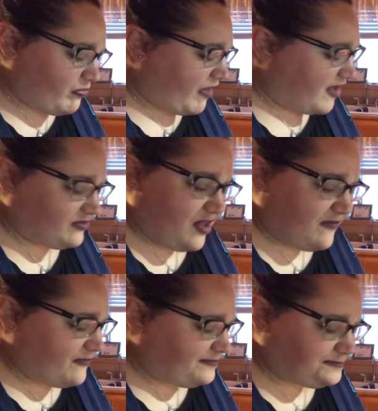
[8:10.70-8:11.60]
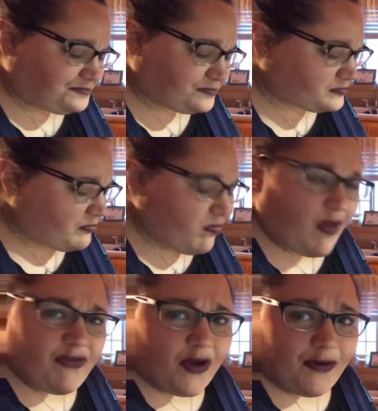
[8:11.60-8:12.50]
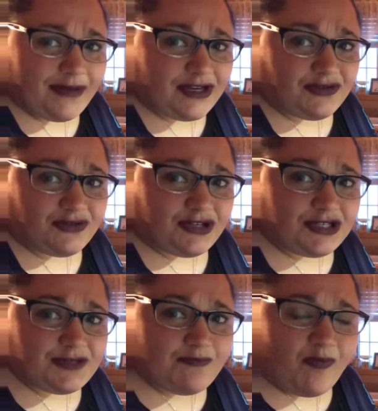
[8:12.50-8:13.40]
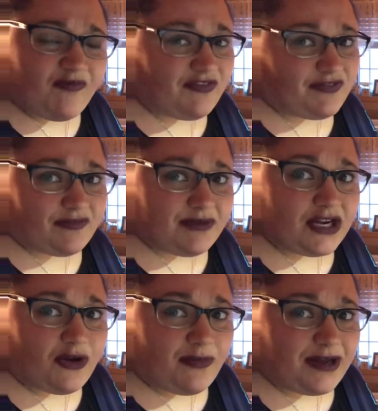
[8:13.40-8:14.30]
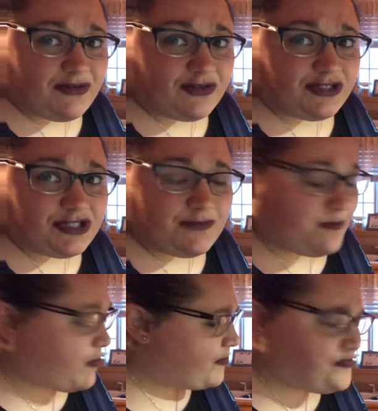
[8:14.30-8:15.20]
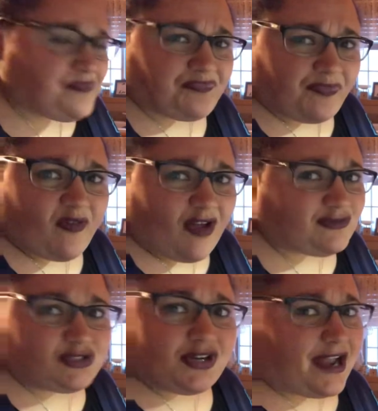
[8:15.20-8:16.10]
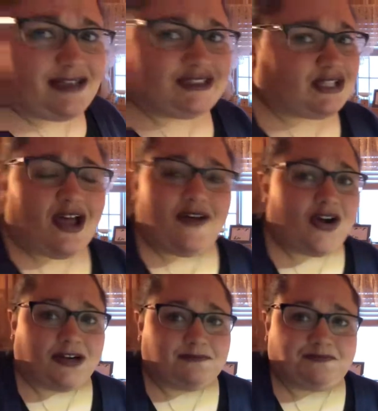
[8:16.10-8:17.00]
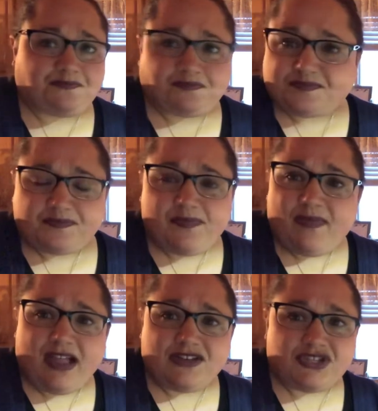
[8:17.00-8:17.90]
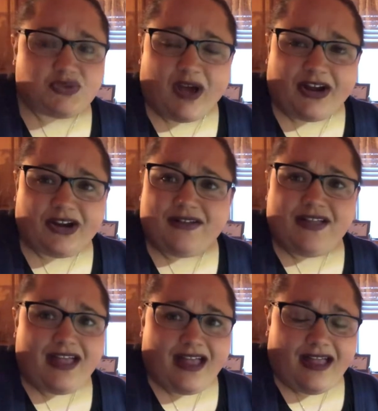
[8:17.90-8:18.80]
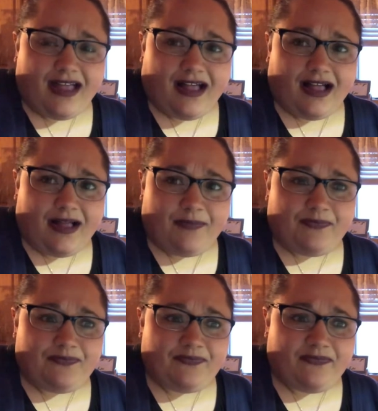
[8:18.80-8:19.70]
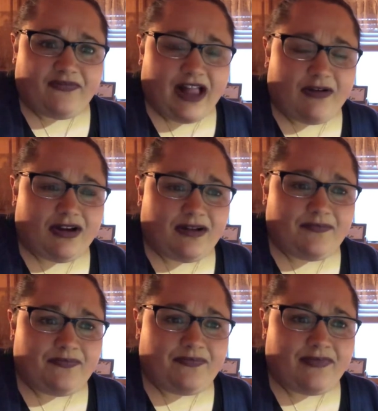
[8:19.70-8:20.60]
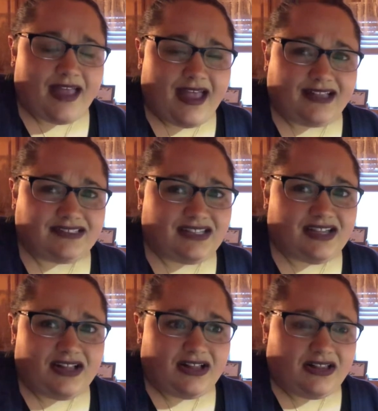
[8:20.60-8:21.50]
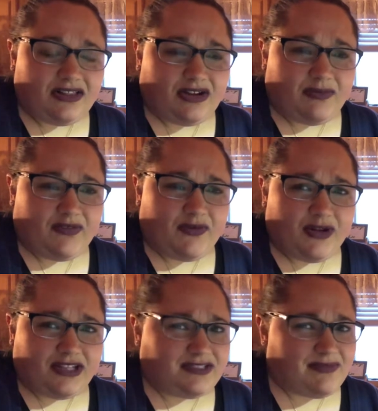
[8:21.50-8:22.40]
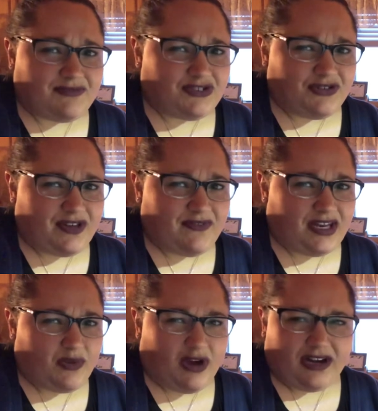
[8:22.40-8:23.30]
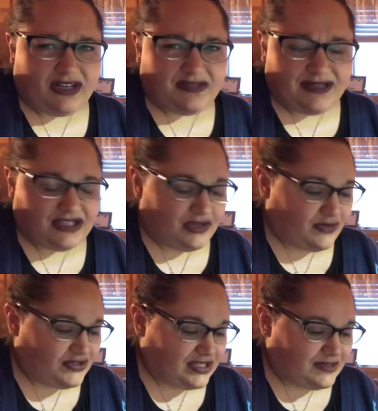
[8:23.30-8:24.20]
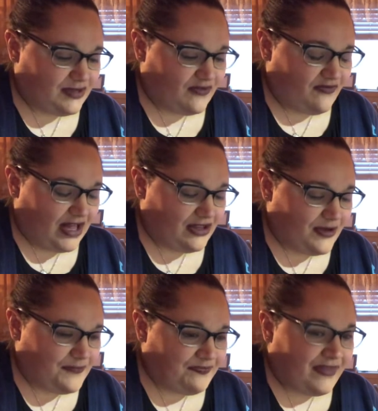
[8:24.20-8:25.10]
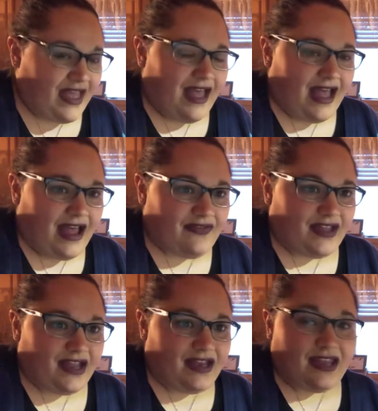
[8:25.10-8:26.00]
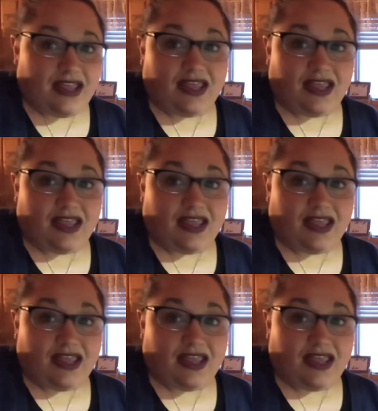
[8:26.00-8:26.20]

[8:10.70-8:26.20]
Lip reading: I love the homemade noodles. If you've never made homemade noodles, you have to try it. It's not hard. It's just water, flour, eggs, a little bit of oil. Sometimes you don't even need water. It depends on which recipe you follow. And then